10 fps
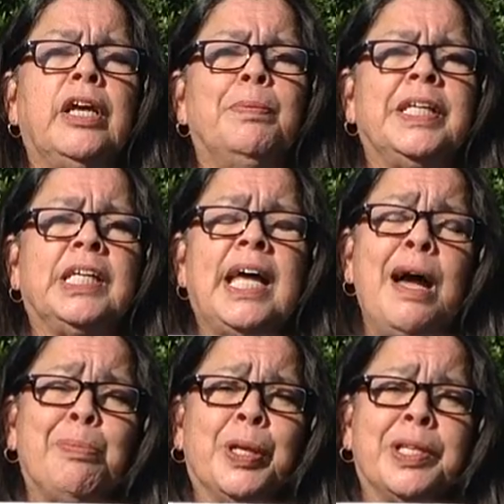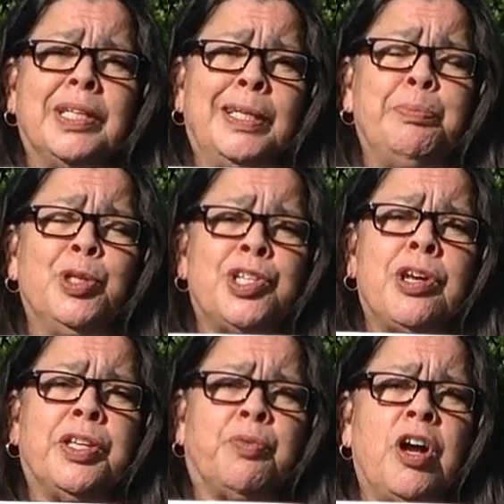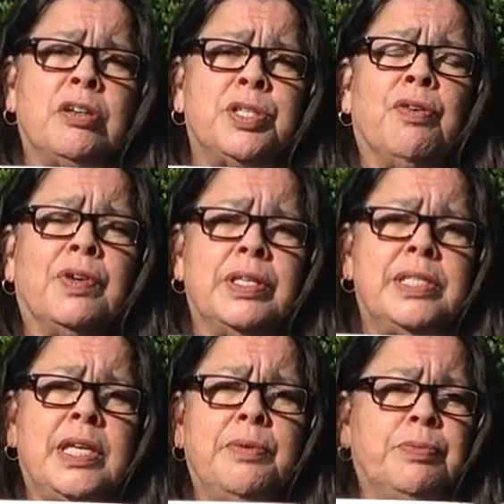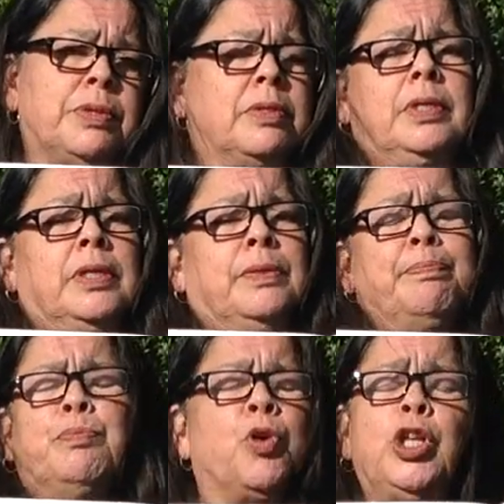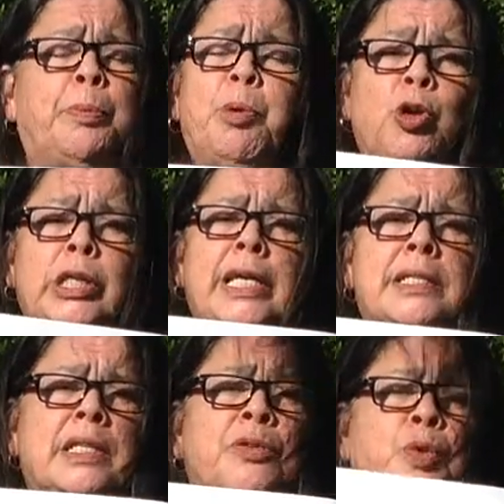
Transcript: go by the labyrinth and they push all the rocks over to see the roly-polies and the